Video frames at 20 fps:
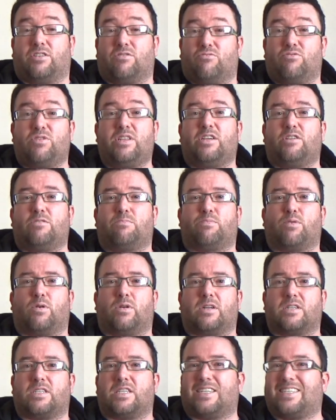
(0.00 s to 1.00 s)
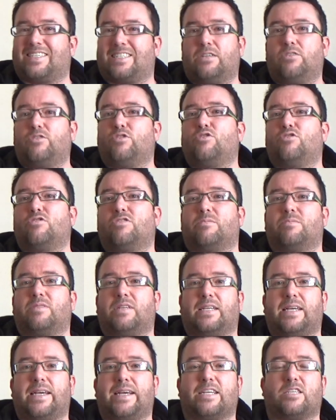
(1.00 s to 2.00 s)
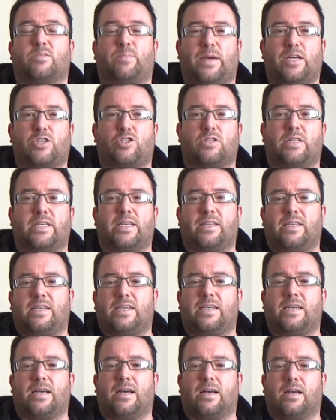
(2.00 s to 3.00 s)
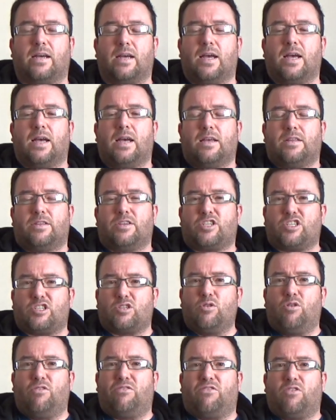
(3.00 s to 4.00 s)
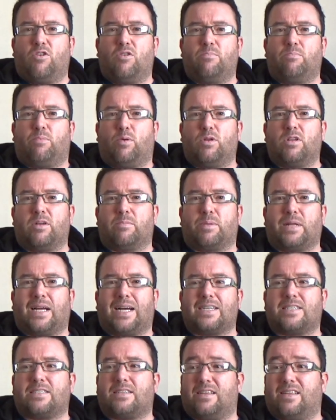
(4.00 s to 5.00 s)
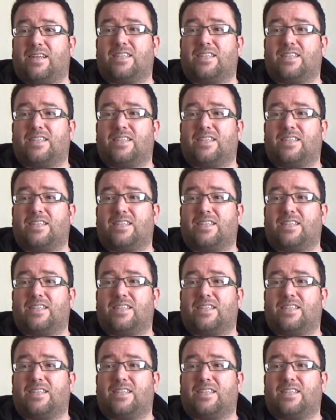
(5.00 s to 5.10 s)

They're really good products. I still use them today, especially the snow foam Polar Blast.